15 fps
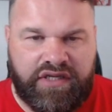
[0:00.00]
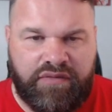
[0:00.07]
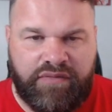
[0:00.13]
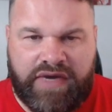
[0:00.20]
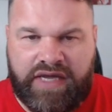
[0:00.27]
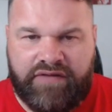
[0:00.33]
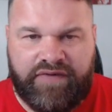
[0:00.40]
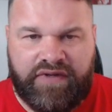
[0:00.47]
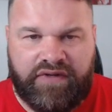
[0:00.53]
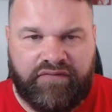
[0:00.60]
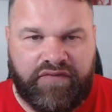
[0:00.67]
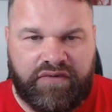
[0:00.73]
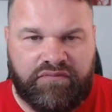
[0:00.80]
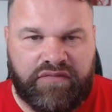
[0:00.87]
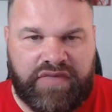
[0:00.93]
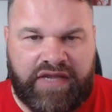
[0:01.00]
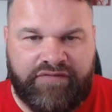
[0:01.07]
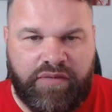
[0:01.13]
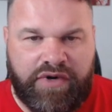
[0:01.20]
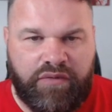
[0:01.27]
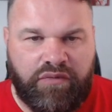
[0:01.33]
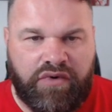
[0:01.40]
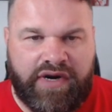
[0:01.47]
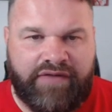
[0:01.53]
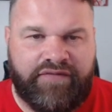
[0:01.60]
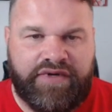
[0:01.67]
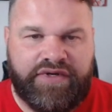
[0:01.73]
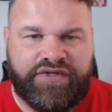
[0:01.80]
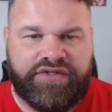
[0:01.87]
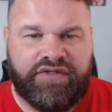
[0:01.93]
You might think that everybody were
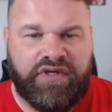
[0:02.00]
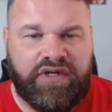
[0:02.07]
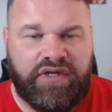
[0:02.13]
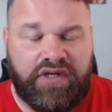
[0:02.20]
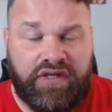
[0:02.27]
average.